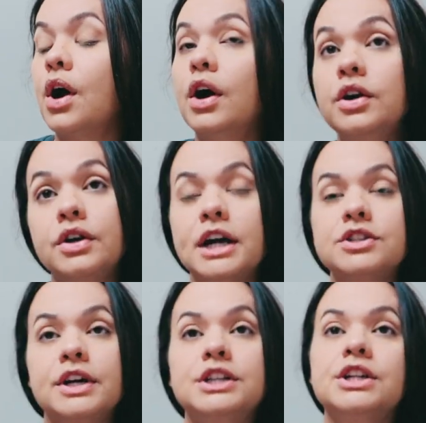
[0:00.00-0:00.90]
her
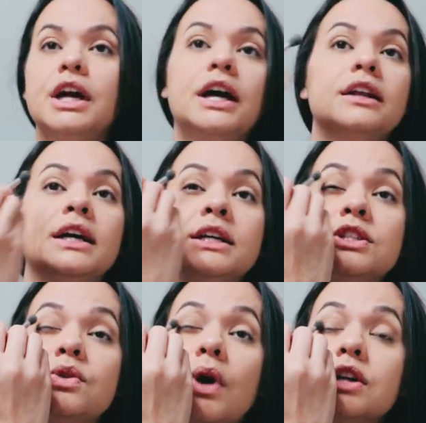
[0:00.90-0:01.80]
graduation
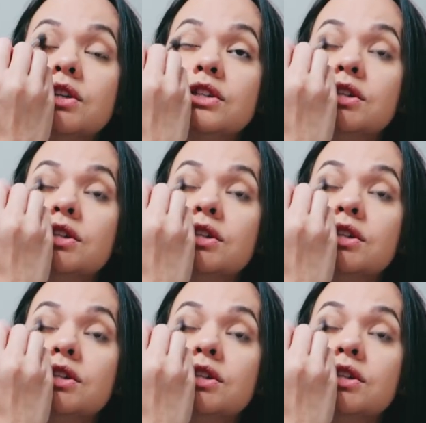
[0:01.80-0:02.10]
to watch her.